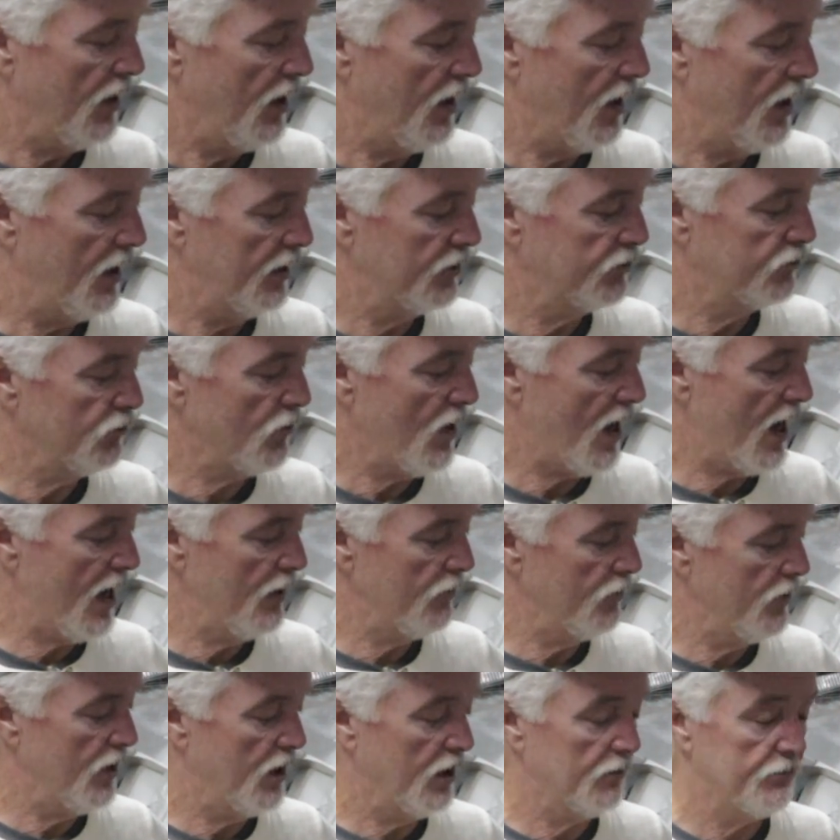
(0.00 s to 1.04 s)
uh, dry
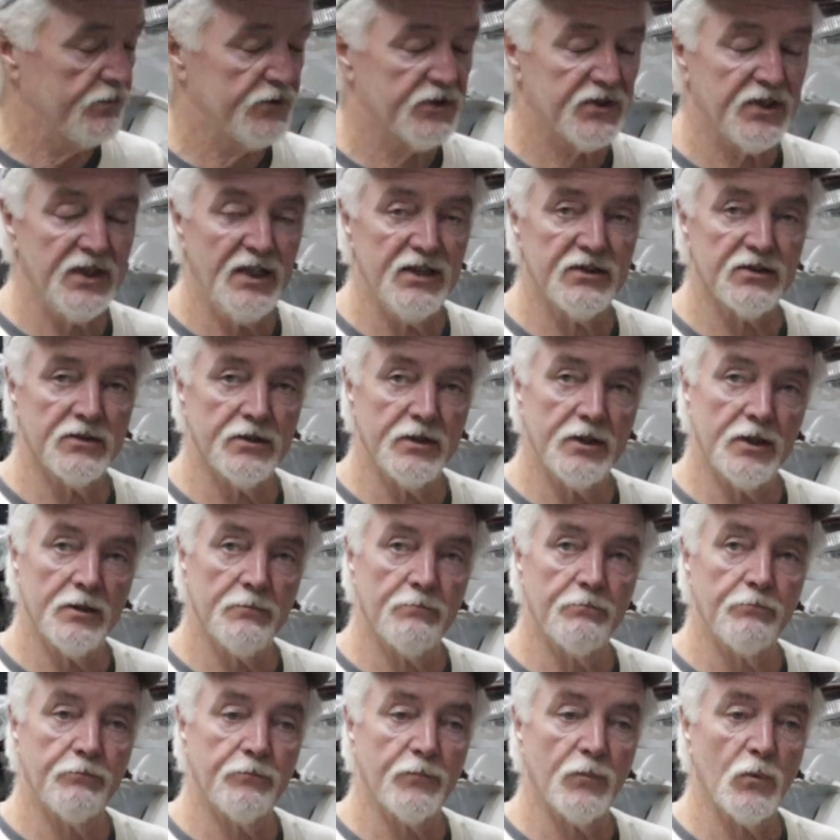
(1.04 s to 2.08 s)
rub seasoning,
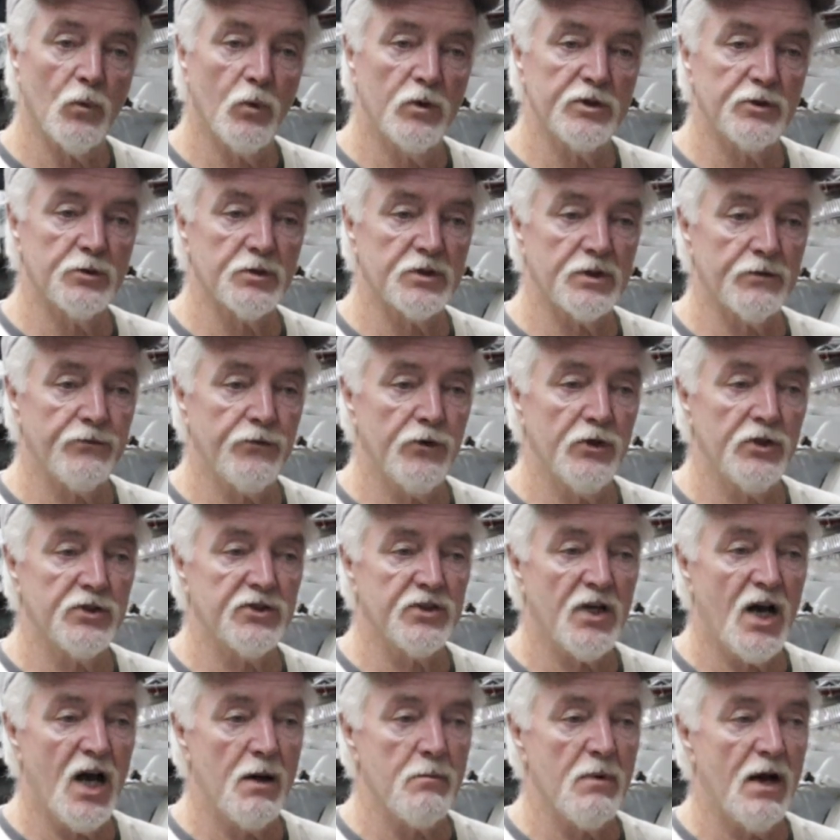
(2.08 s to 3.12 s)
which was the
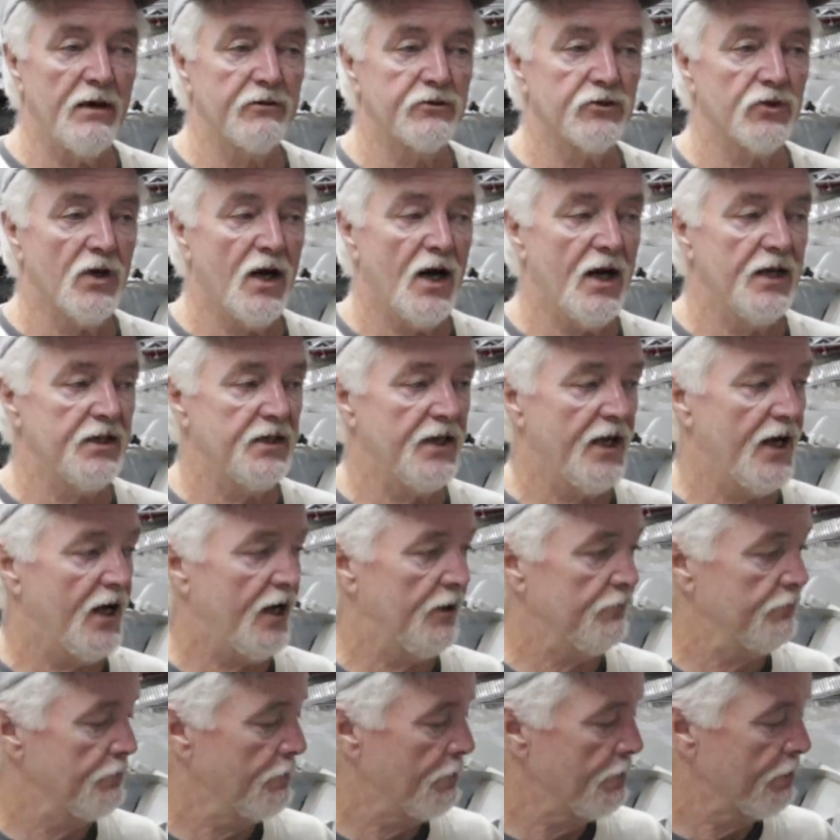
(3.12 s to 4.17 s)
first time I've tried
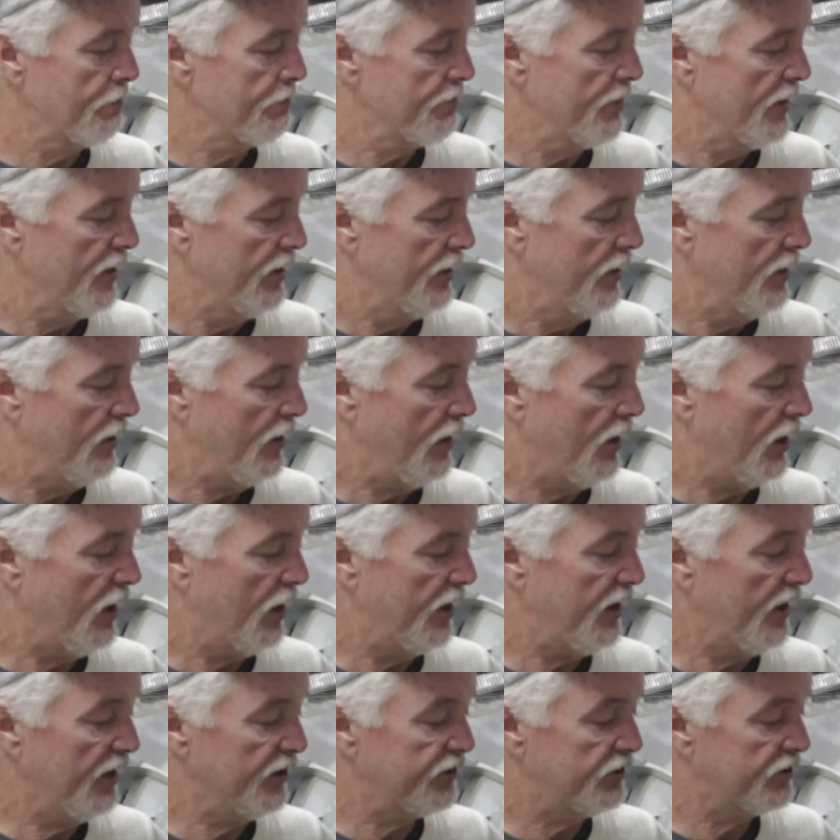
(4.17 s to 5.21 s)
that.
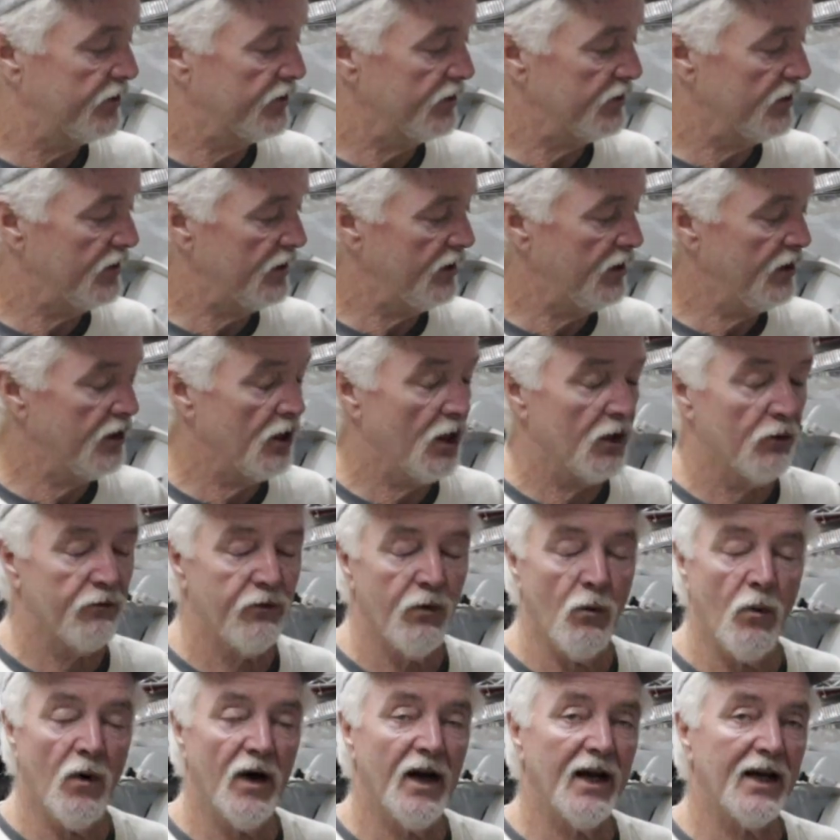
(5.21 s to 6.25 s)
Uh, it's, you know,
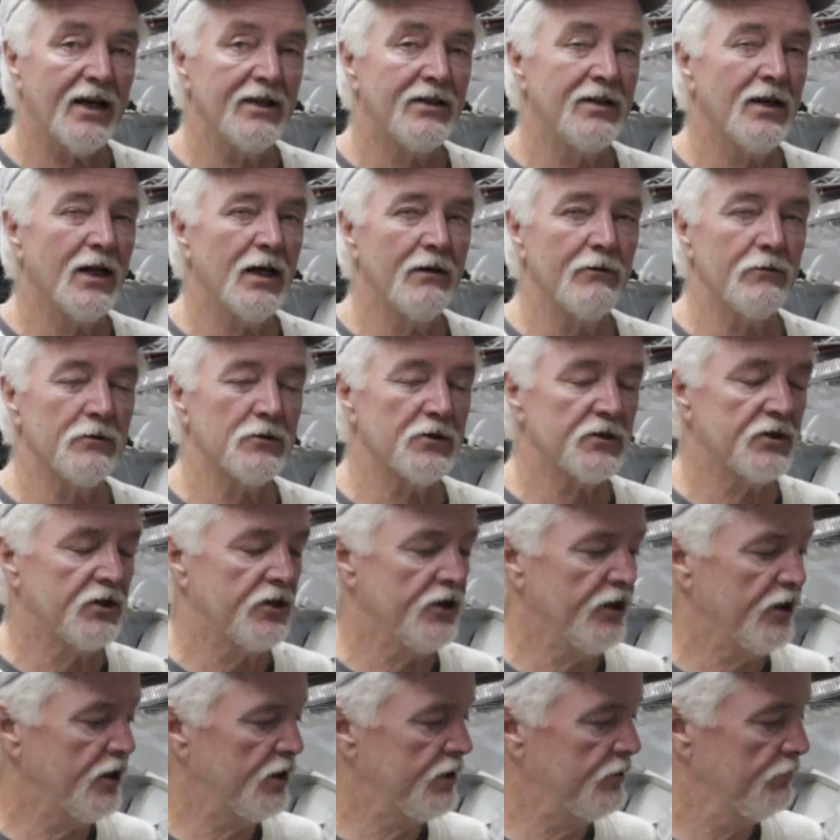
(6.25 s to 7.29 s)
from what I could tell, it was
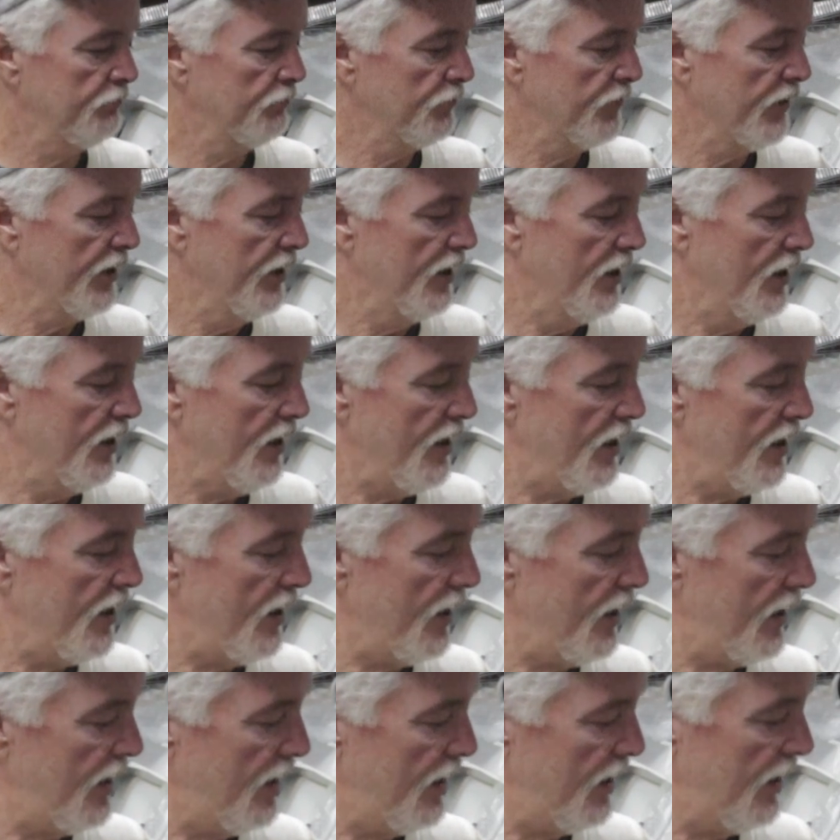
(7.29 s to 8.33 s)
good.
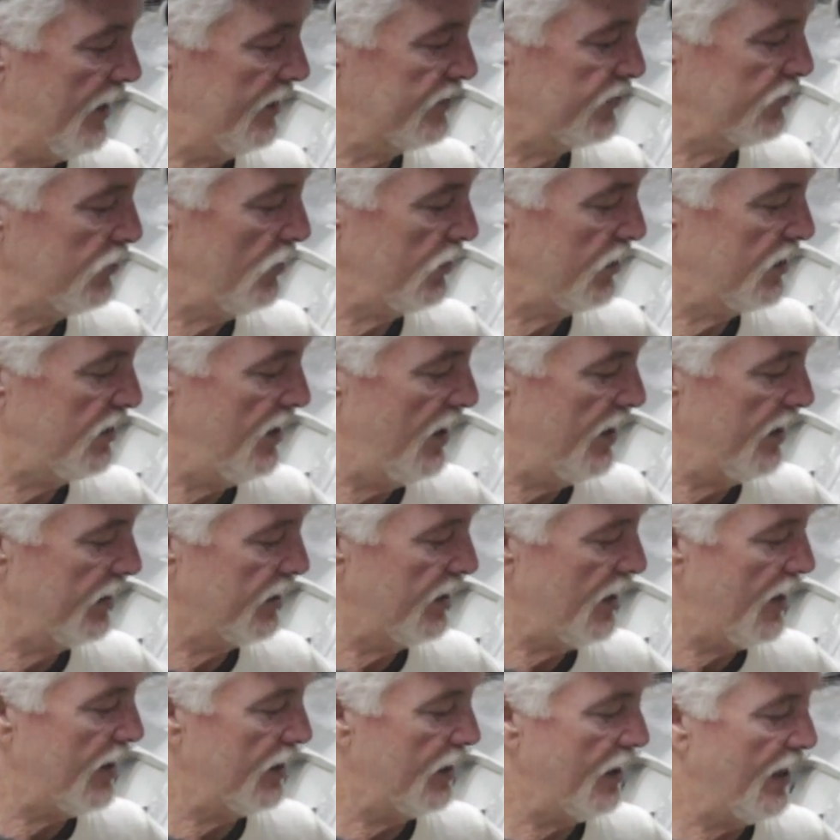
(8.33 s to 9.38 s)
I sort of kind of
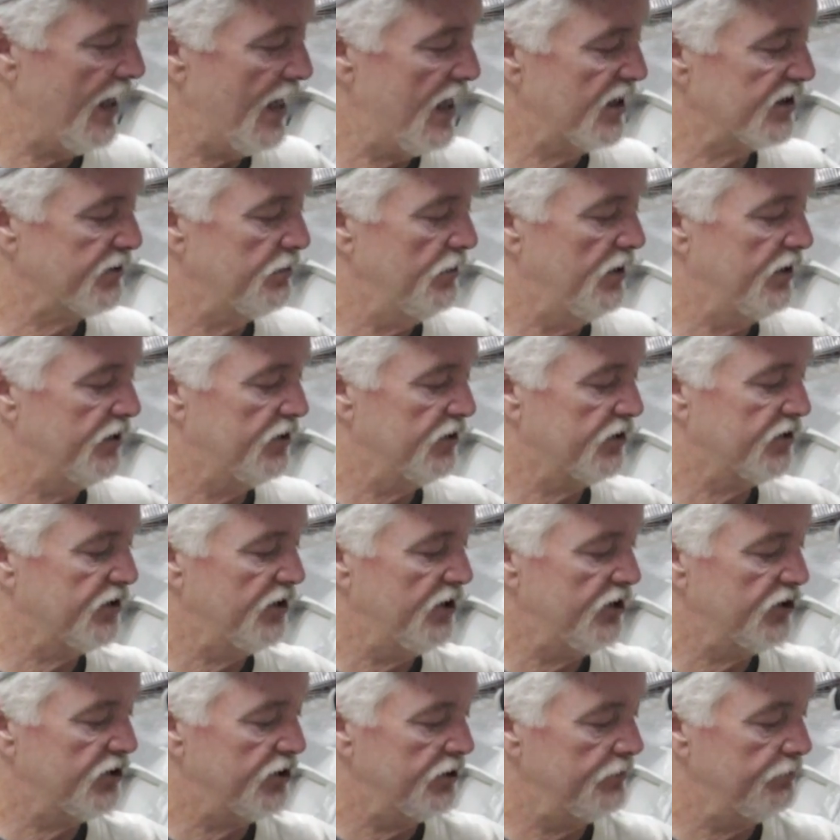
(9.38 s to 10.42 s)
got a last minute
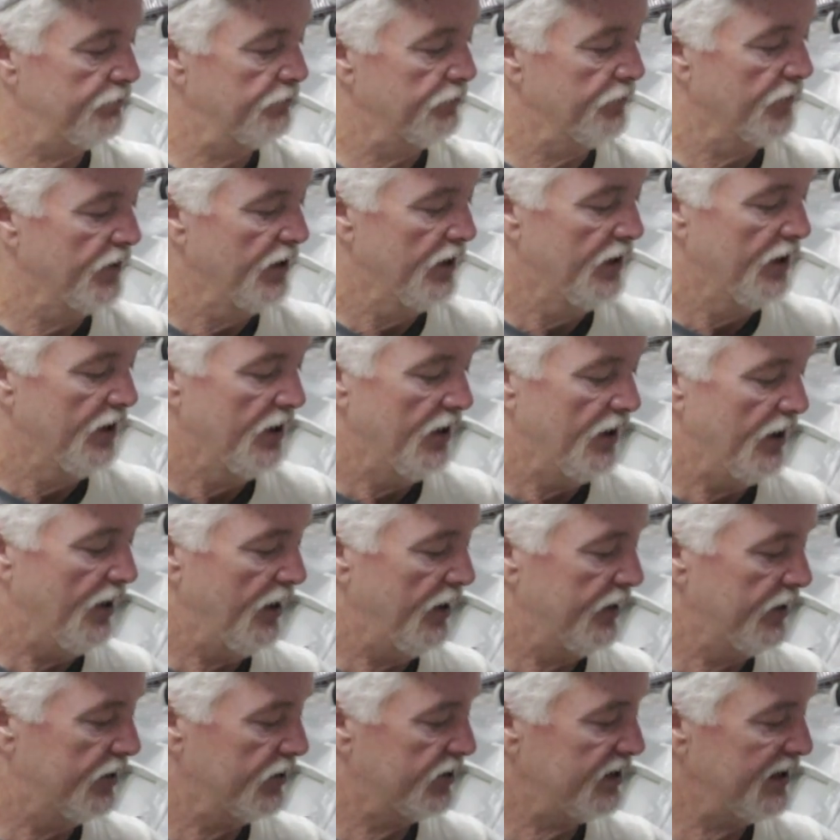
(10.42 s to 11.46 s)
decision
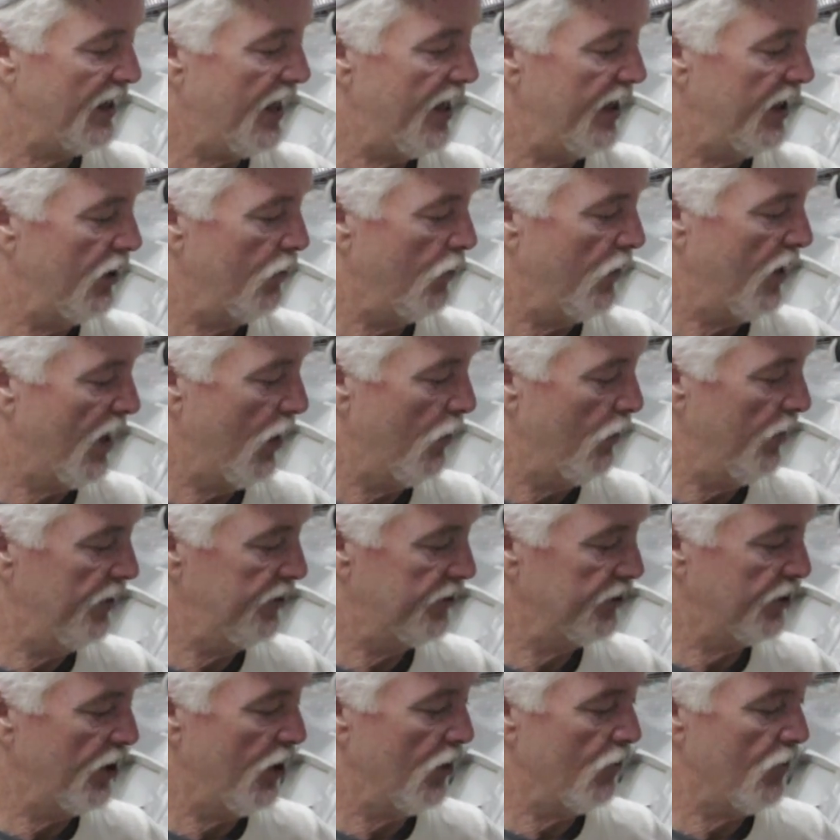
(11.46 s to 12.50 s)
and decided when I
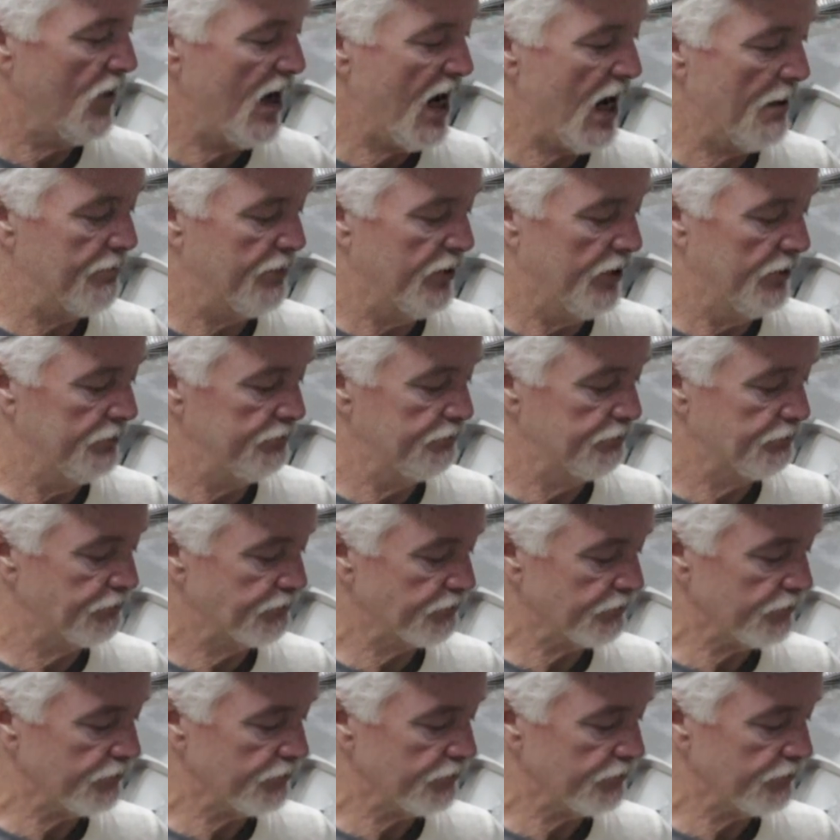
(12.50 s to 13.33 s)
went to go wrap them